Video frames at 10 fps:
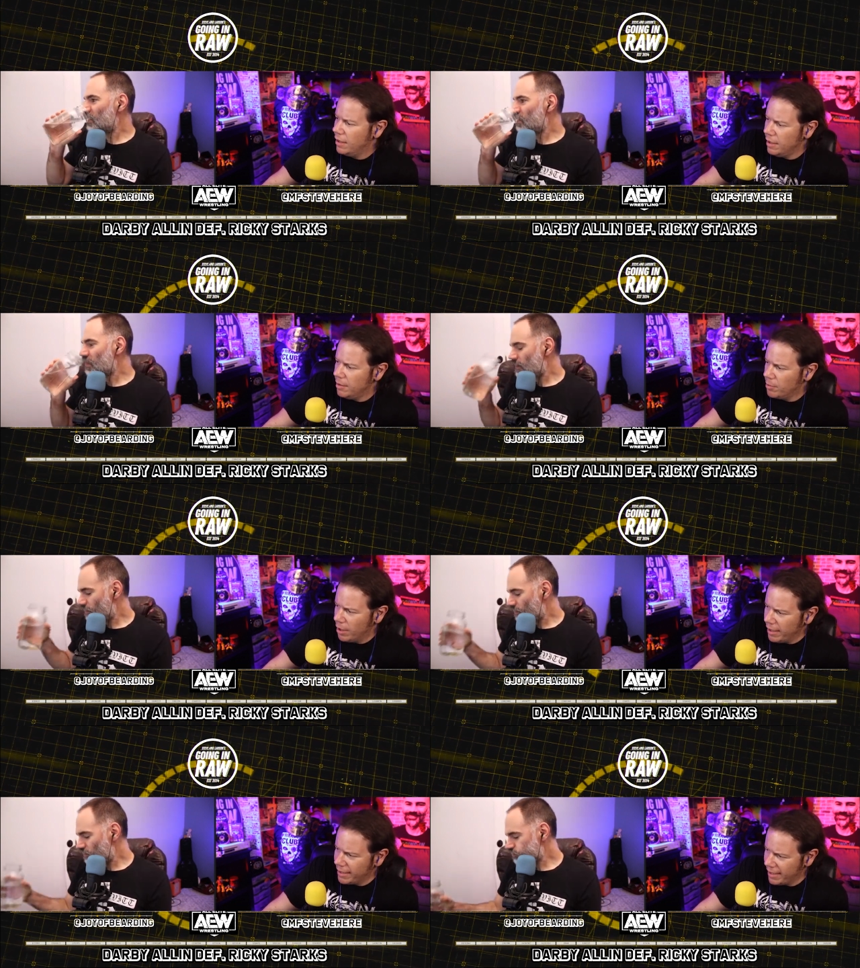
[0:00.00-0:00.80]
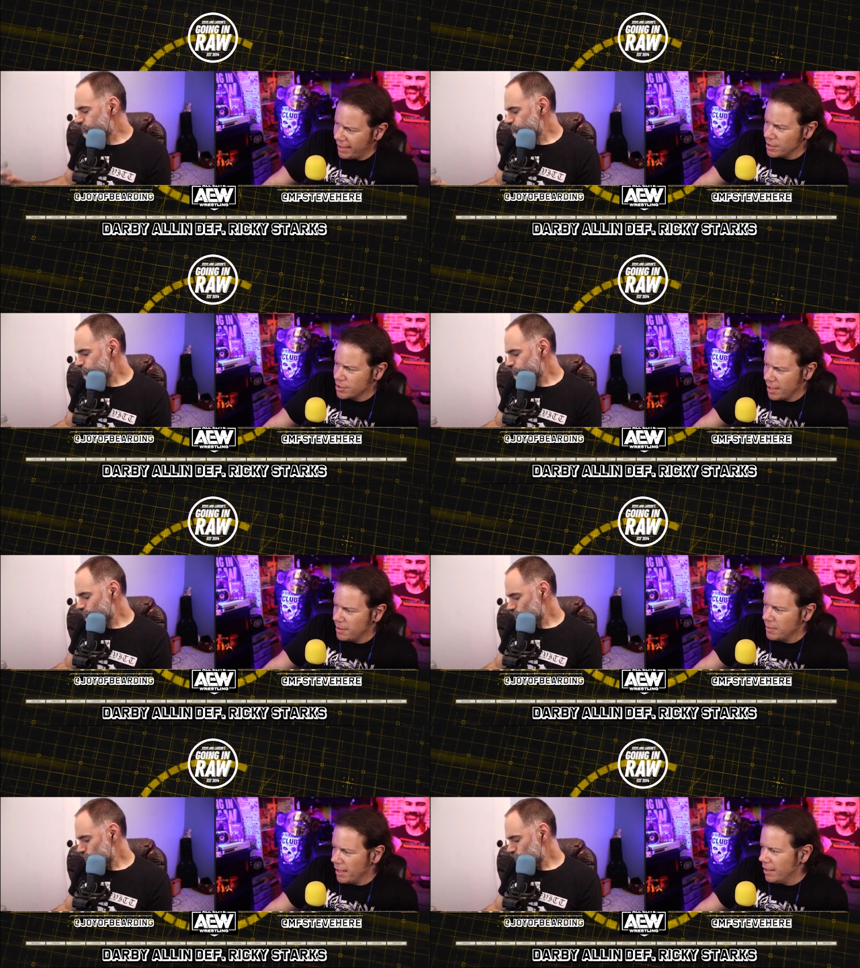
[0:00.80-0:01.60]
Speaker 1: Uh, Brian Cage
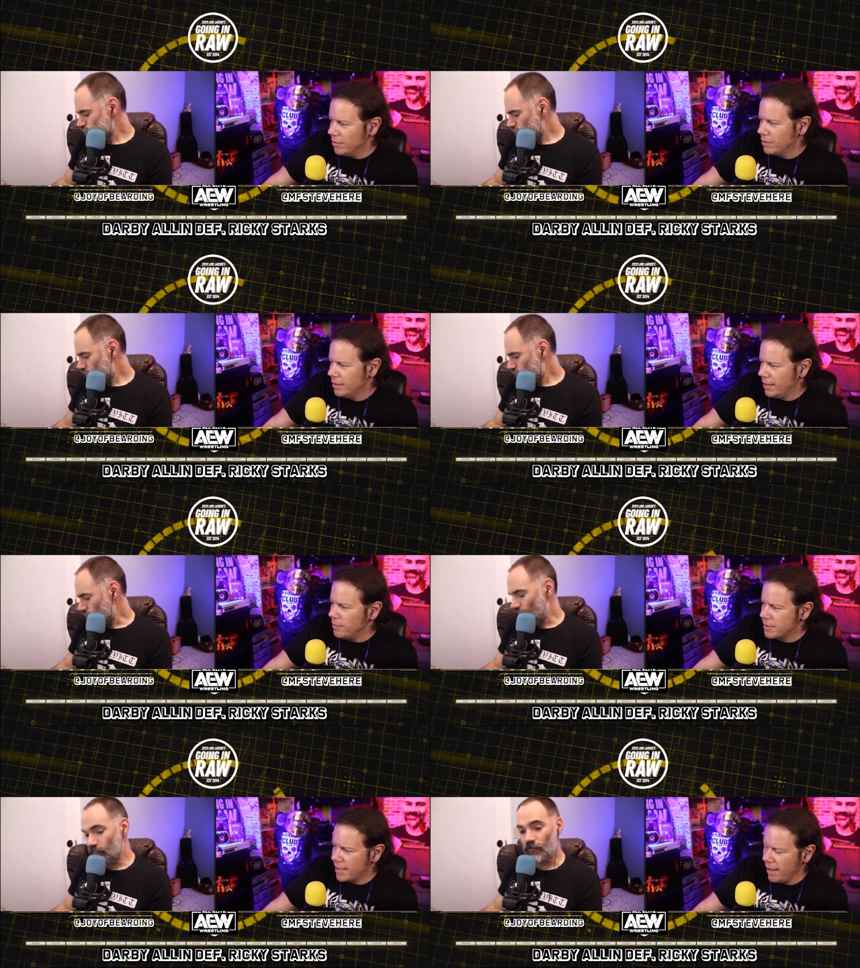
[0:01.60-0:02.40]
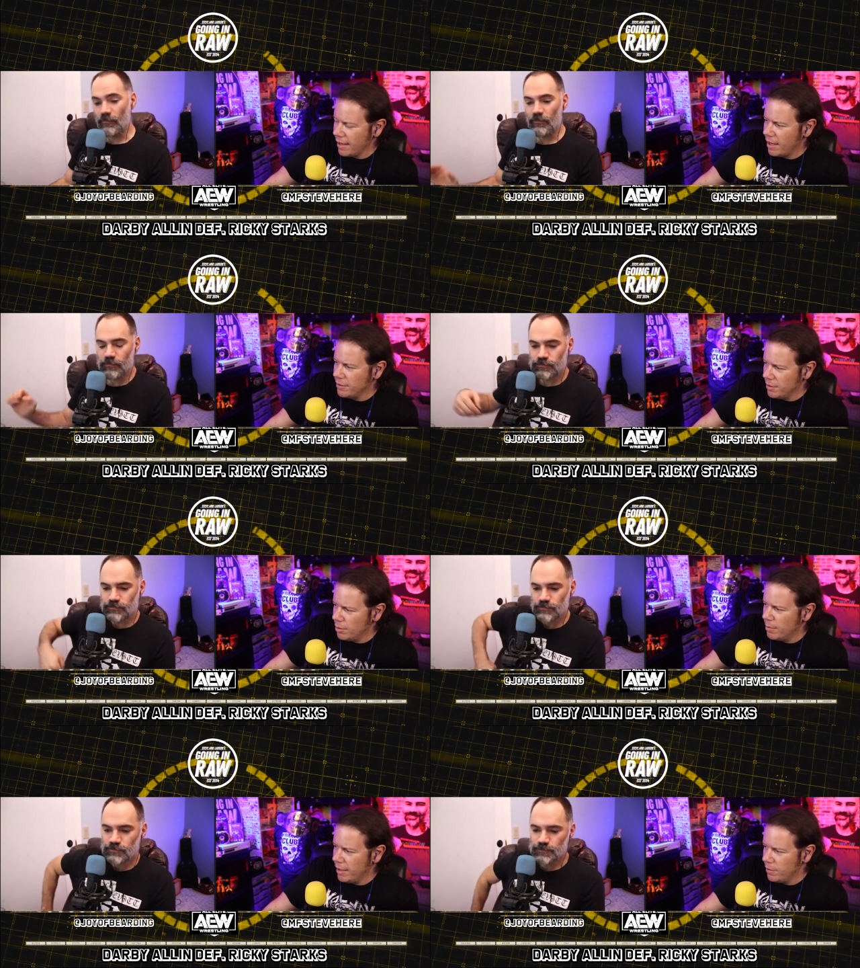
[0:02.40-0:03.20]
came down. He was taken mm. out
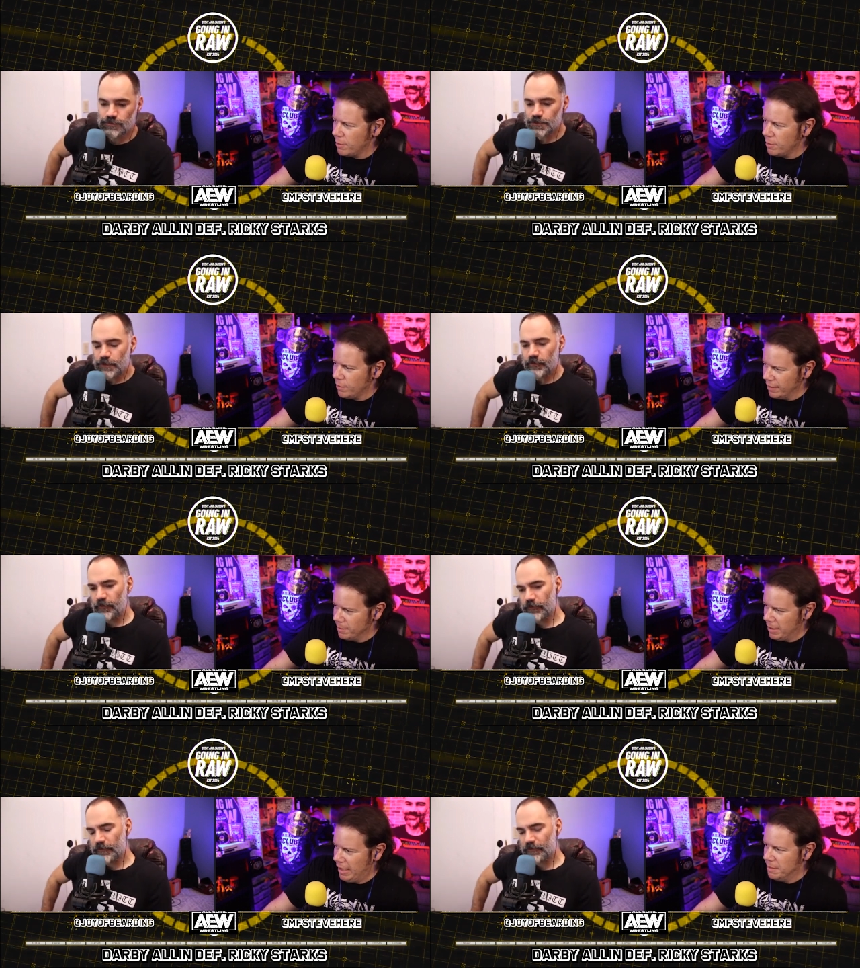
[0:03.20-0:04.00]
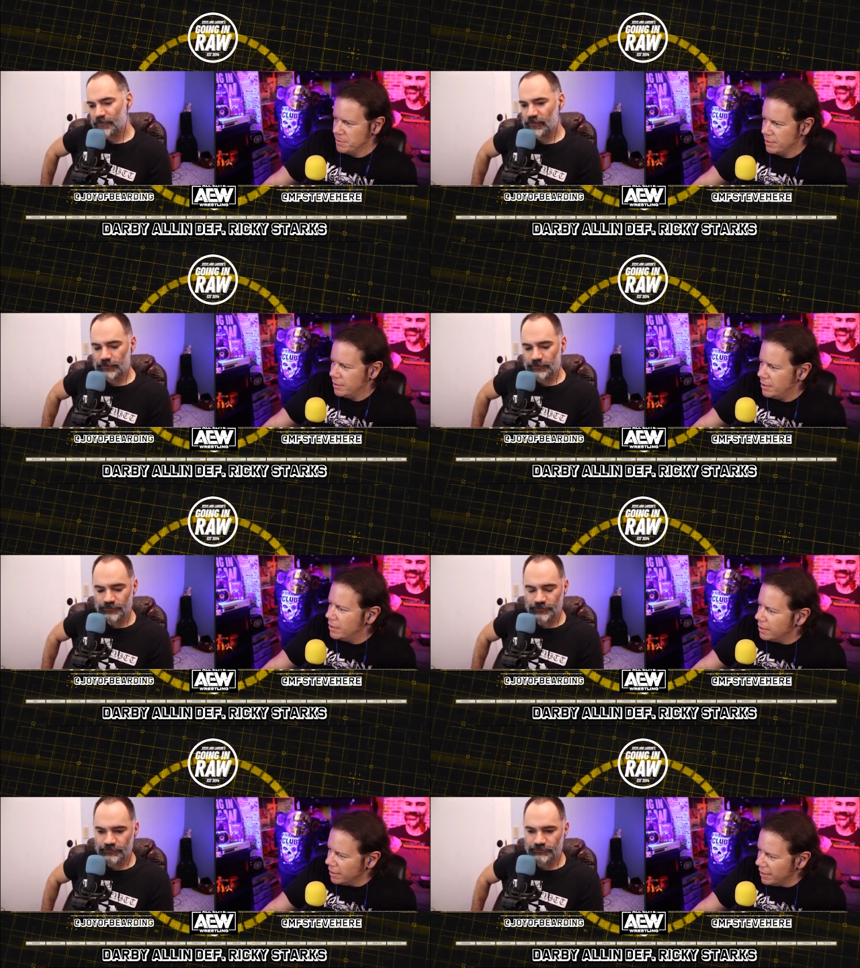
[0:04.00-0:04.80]
though by one William Hobbs,
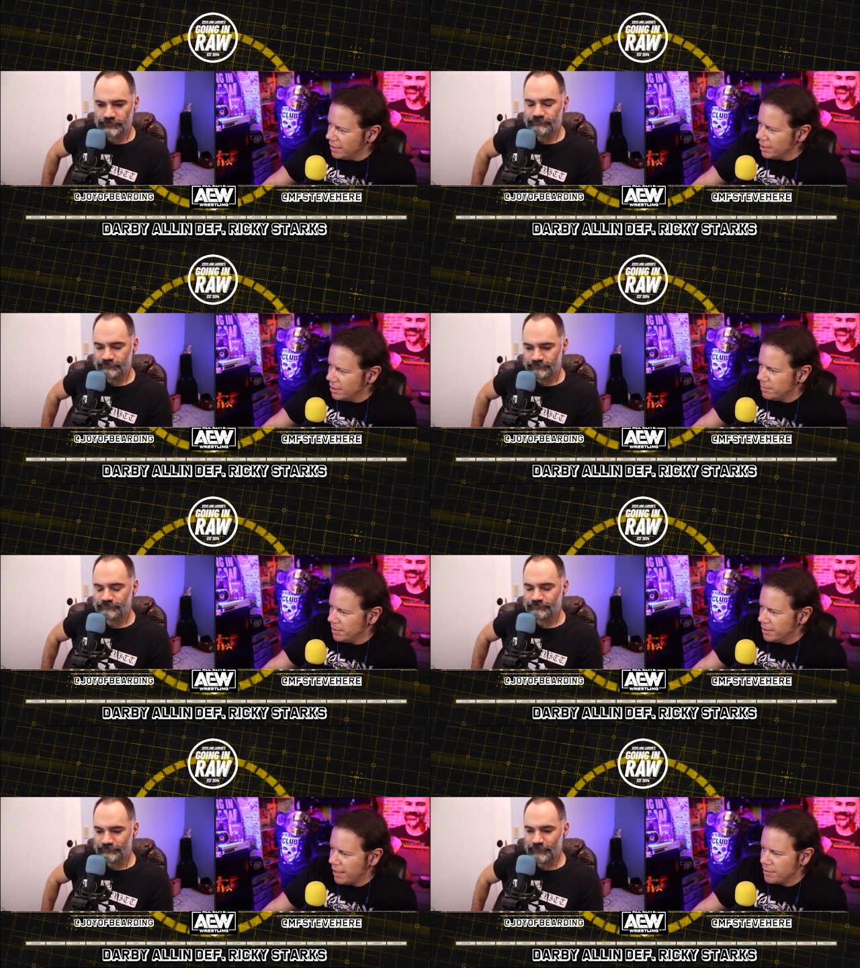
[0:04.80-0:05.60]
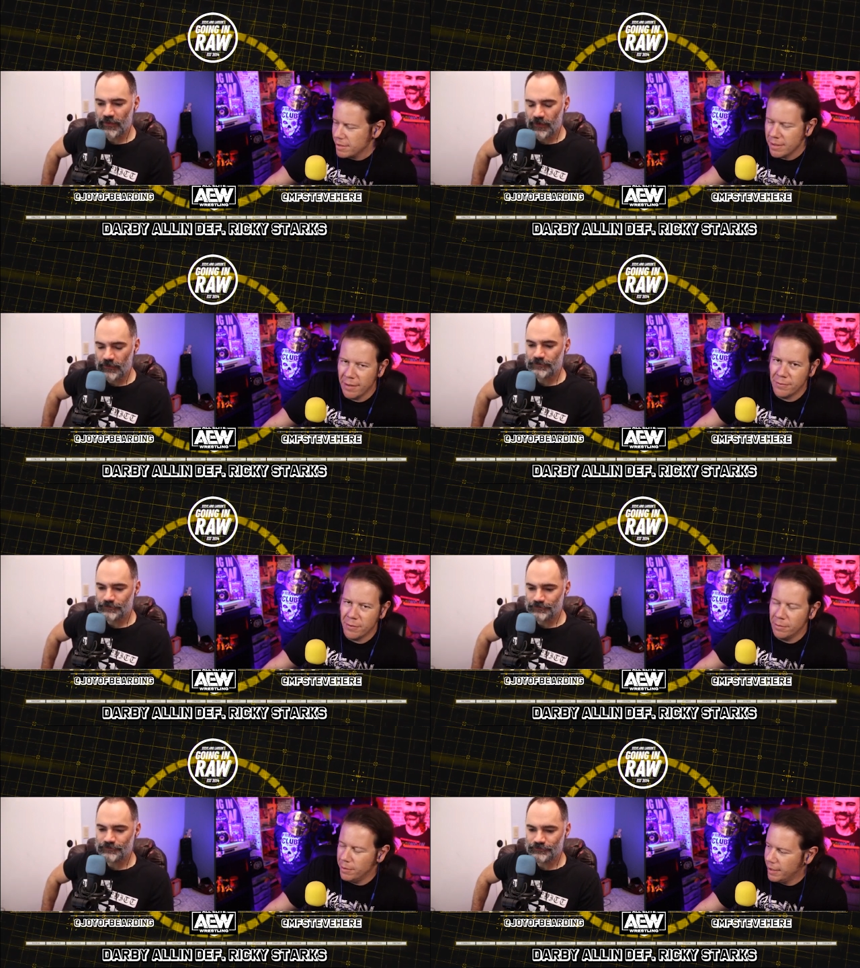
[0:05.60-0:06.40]
uh, but that was enough
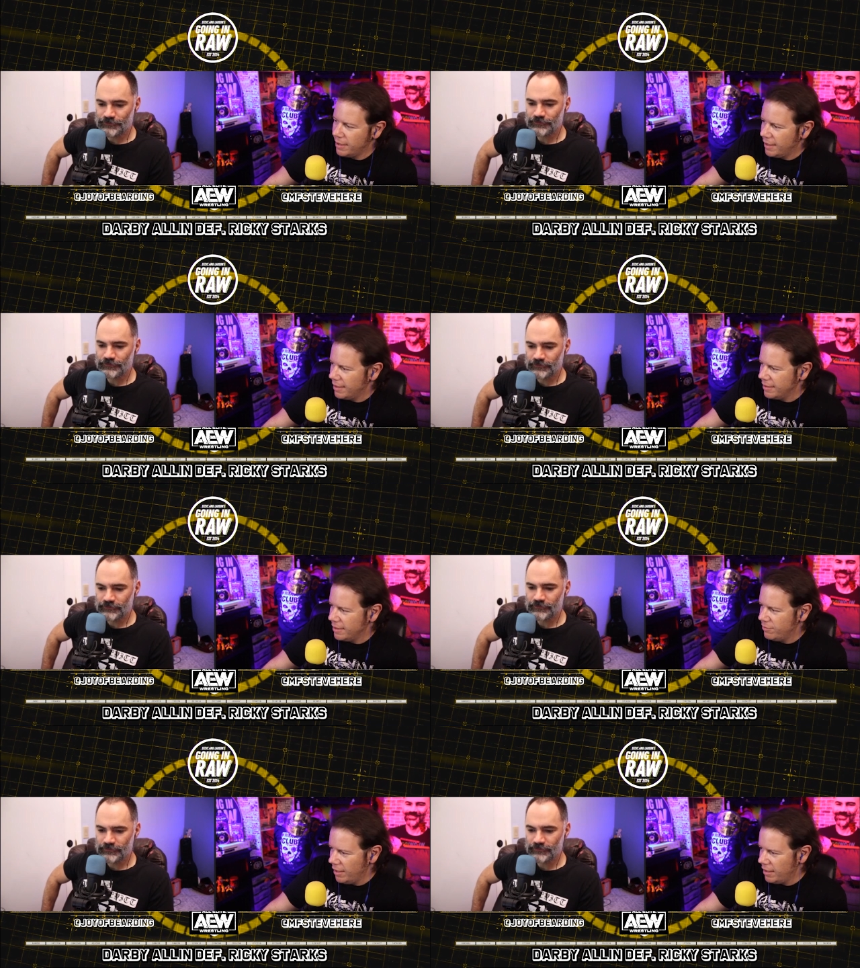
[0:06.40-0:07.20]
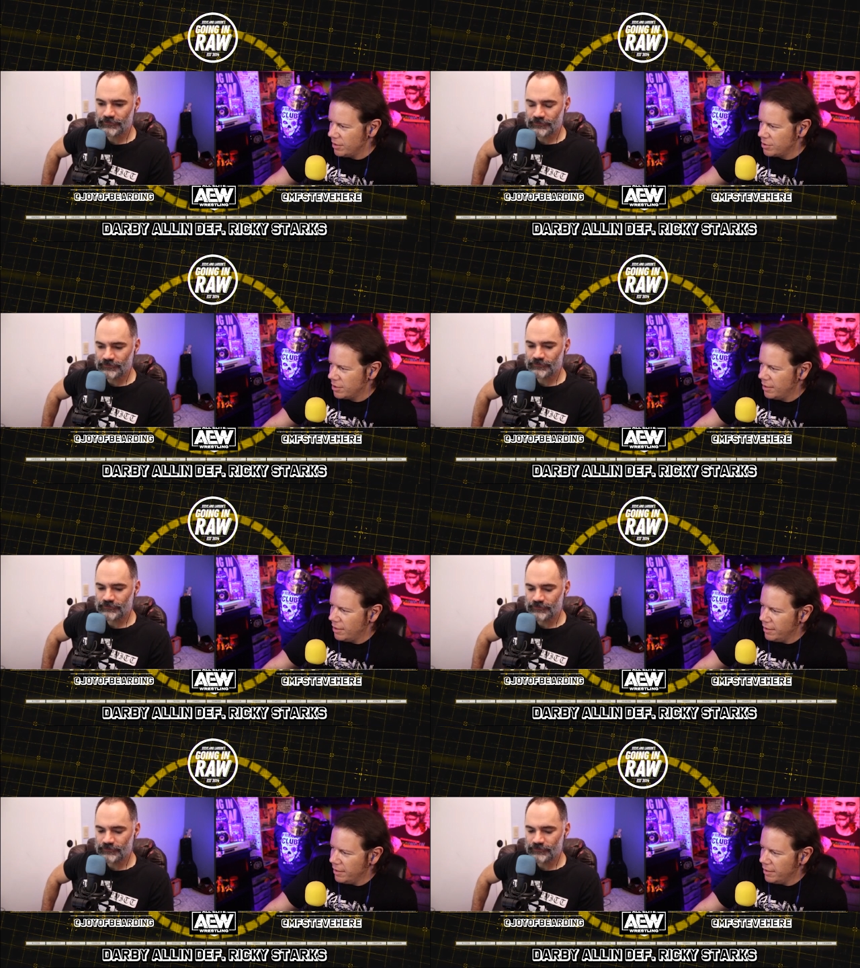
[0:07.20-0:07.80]
for Ricky to get the advantage.